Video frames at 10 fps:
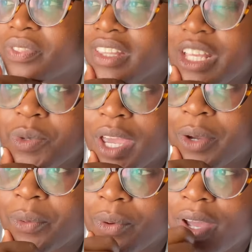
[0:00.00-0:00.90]
That's where I
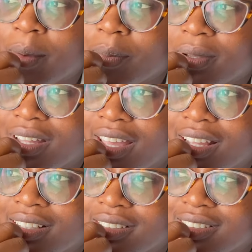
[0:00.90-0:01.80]
grew up.
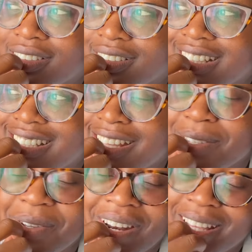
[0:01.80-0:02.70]
And it's just
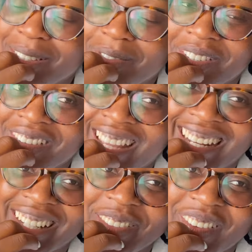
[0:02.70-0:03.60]
so nice to be
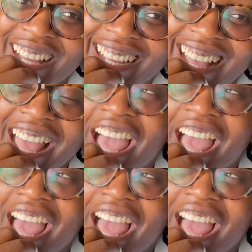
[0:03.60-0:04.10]
finally back.